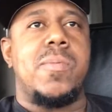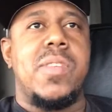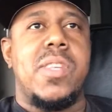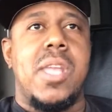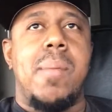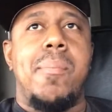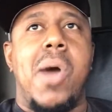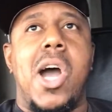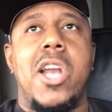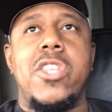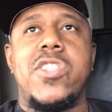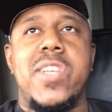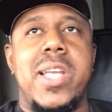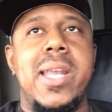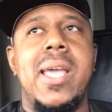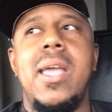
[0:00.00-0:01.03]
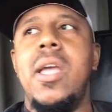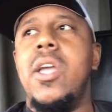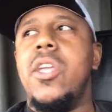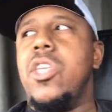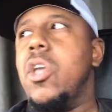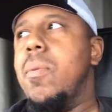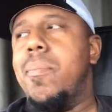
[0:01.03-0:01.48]
They're monitoring
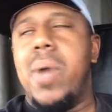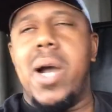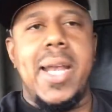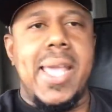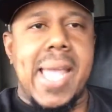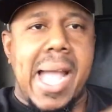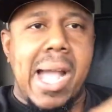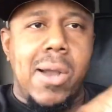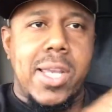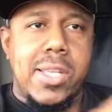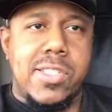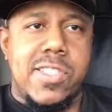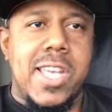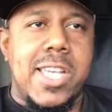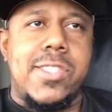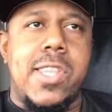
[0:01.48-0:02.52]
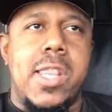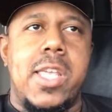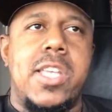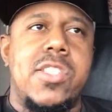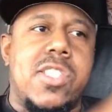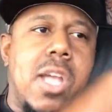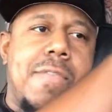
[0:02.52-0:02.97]
your money, how consistently
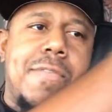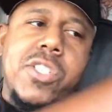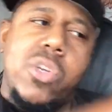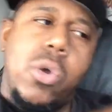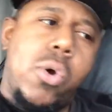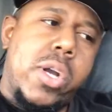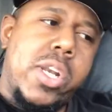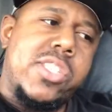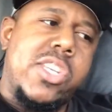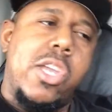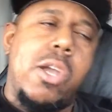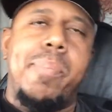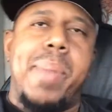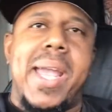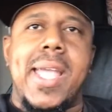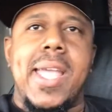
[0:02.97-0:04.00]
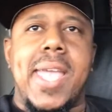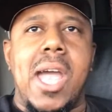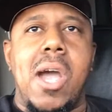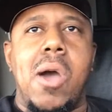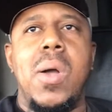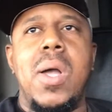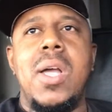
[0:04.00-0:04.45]
and stuff is going into your bank
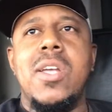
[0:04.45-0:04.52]
account.